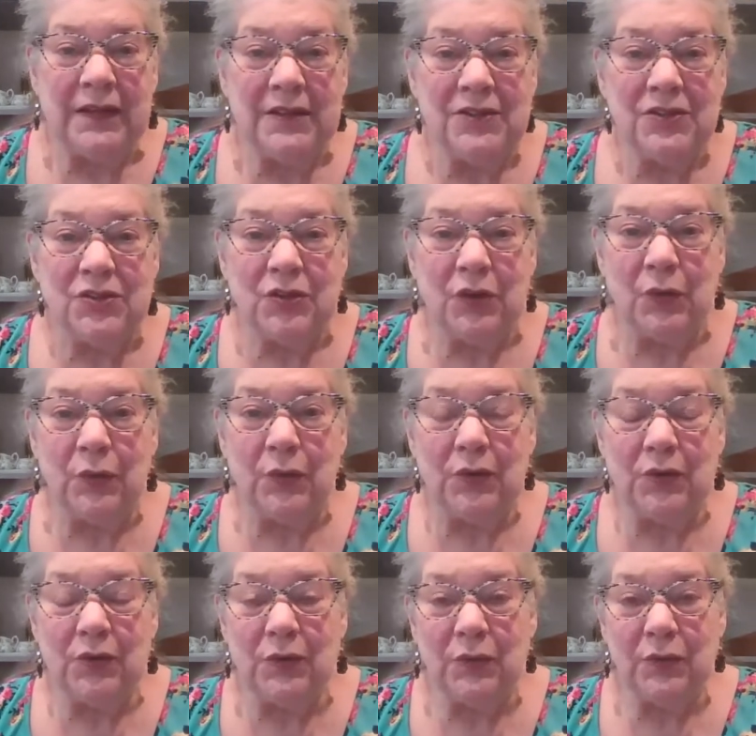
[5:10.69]
So
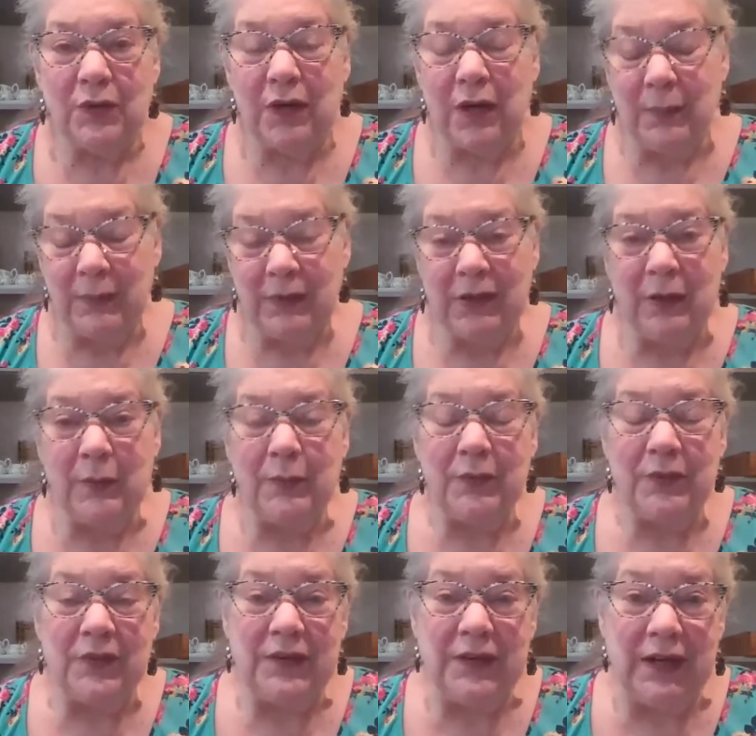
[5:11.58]
we're coming up
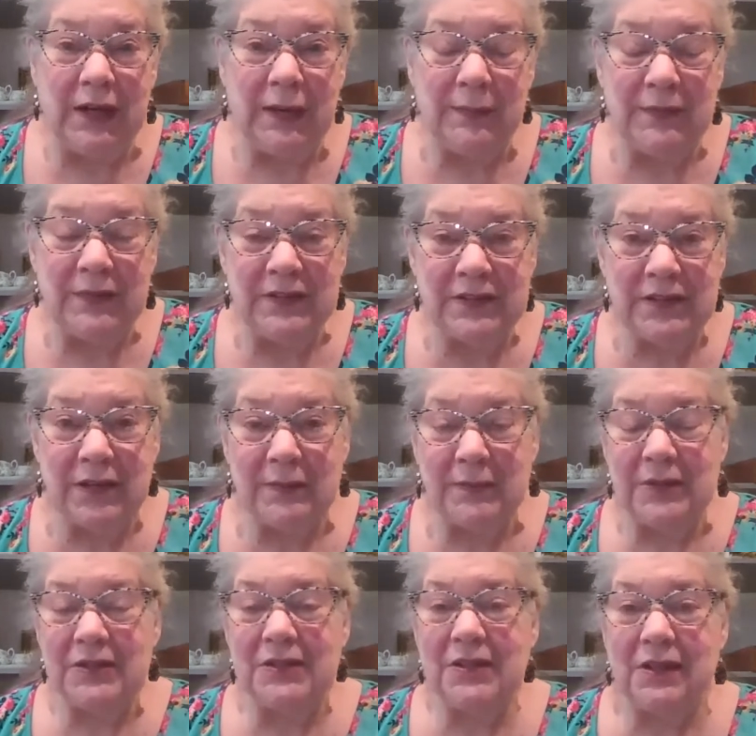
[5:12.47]
with a name. This
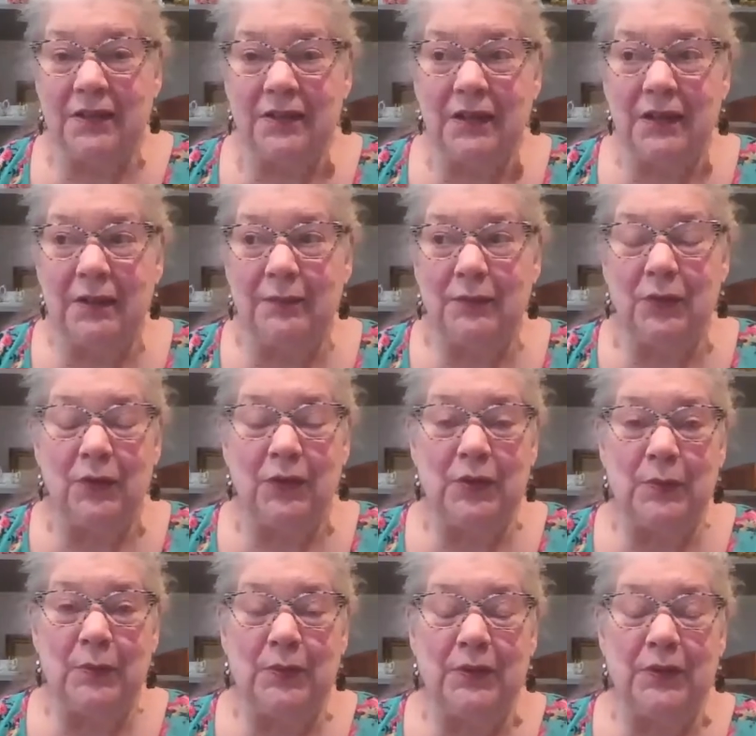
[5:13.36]
coming Sunday, I'm going
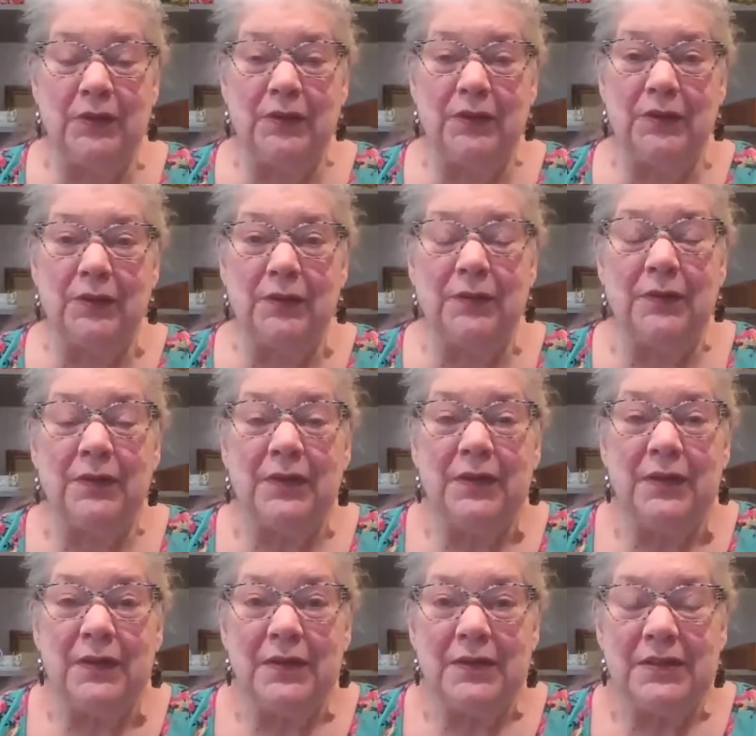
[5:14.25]
to put a little
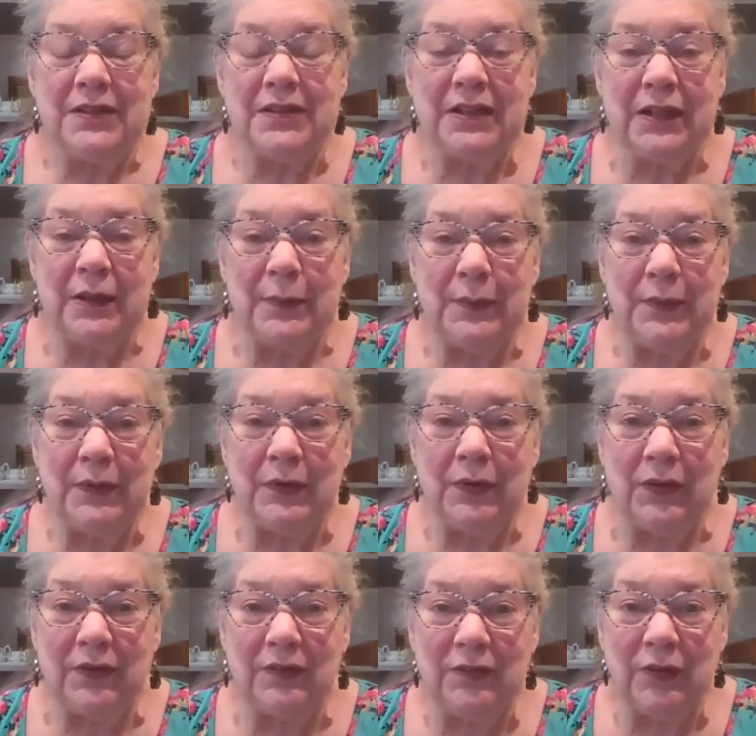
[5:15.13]
slip in
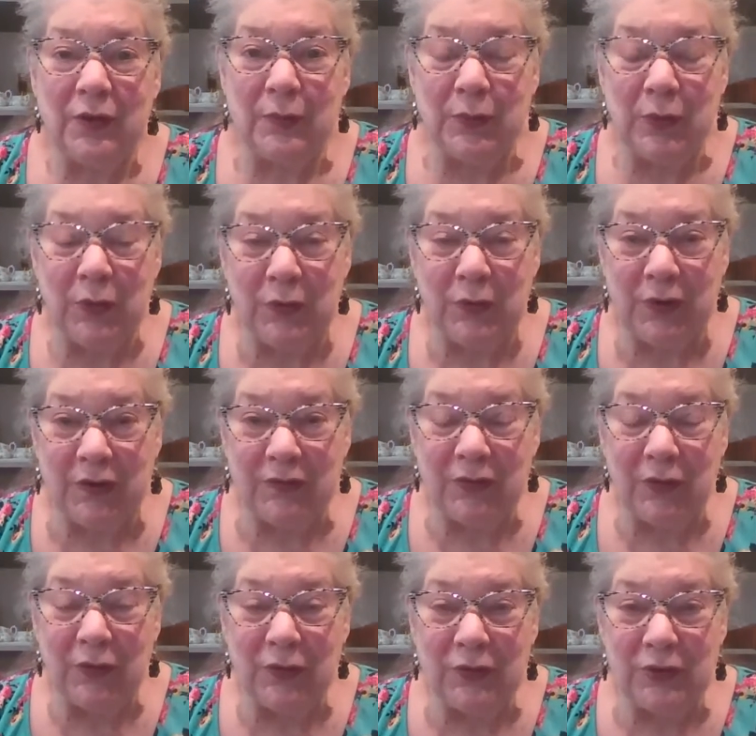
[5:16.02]
all of our program
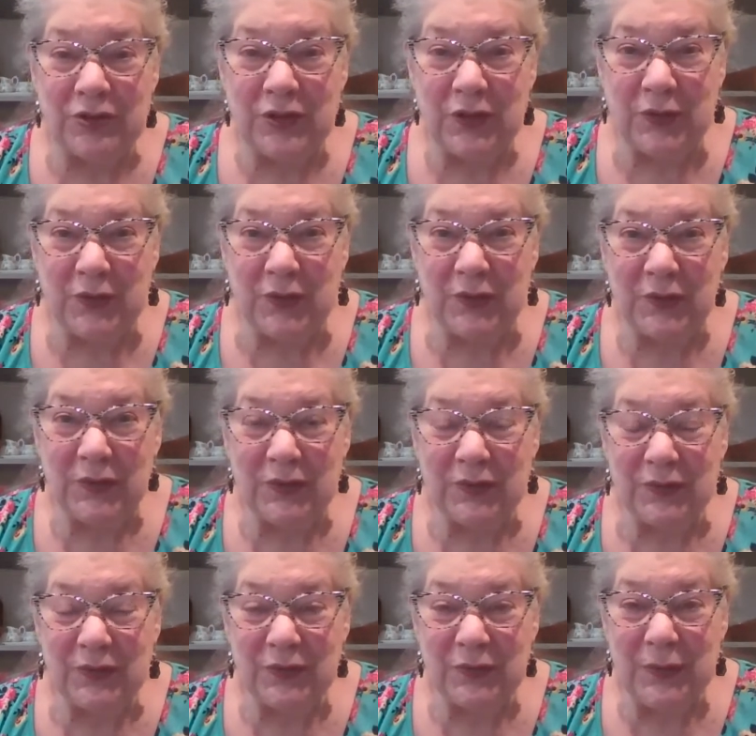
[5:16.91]
folders so
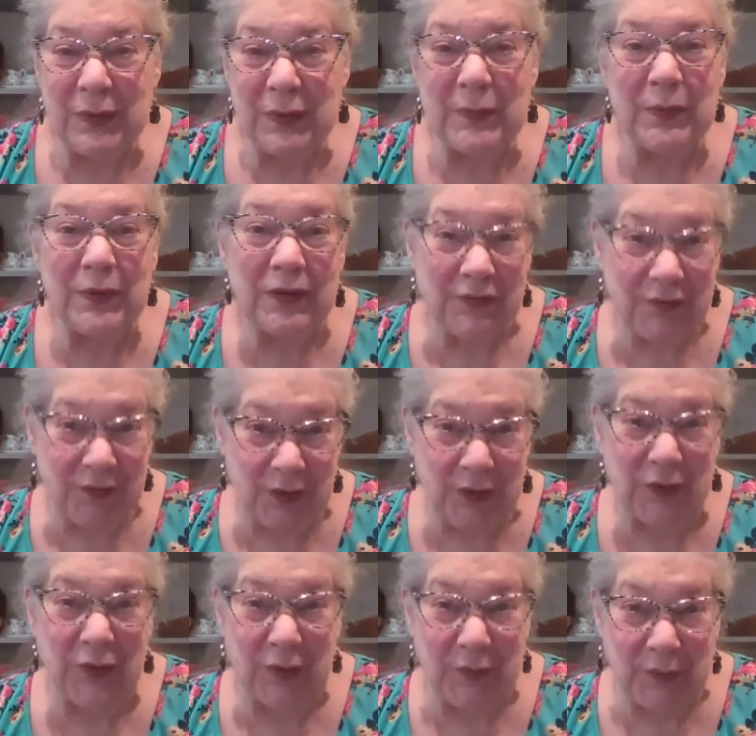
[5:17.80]
people can
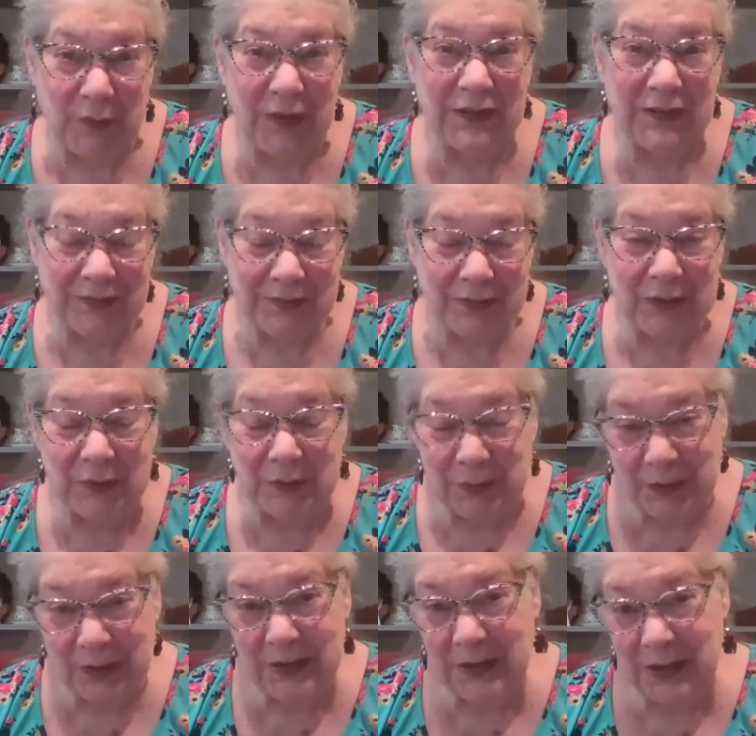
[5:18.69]
vote on
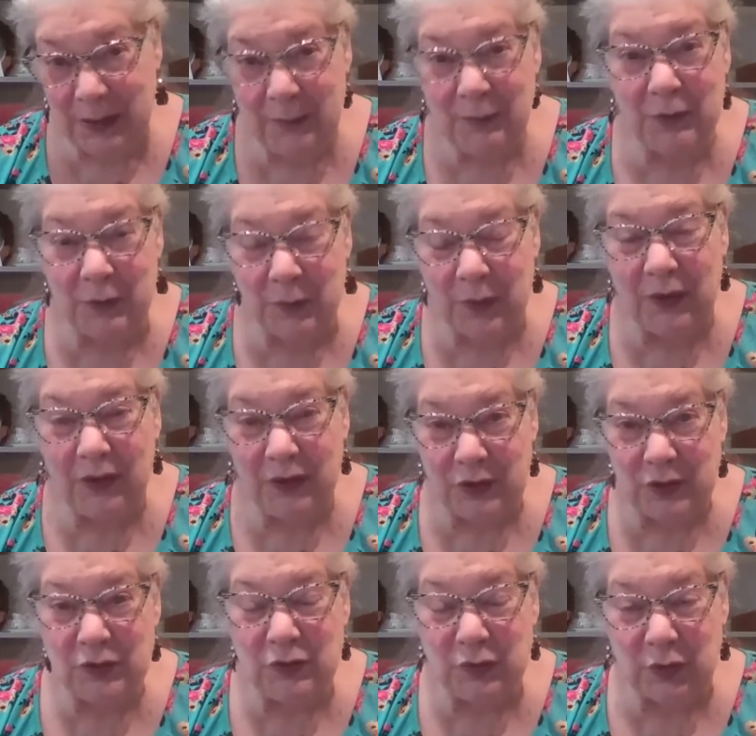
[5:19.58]
what name we want to
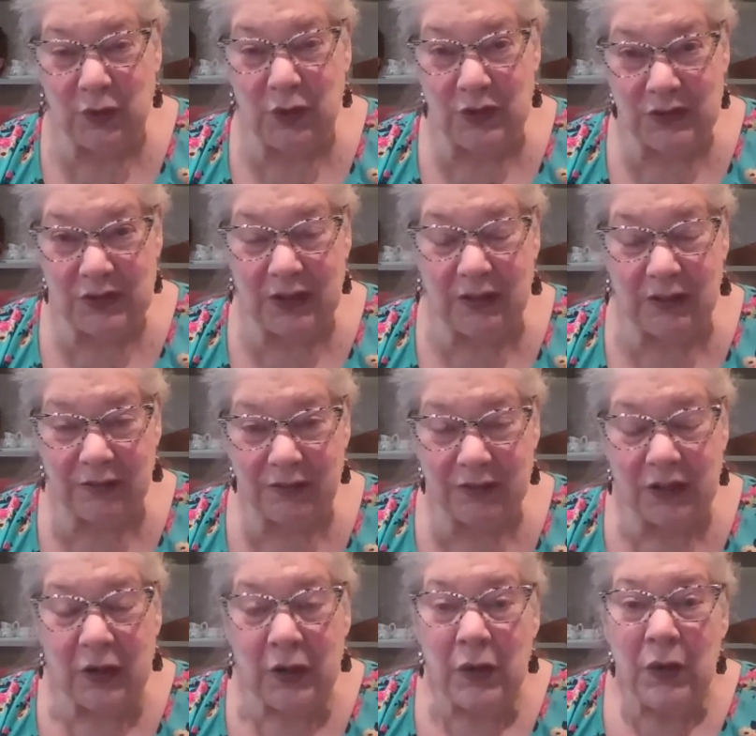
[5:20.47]
use for ourselves.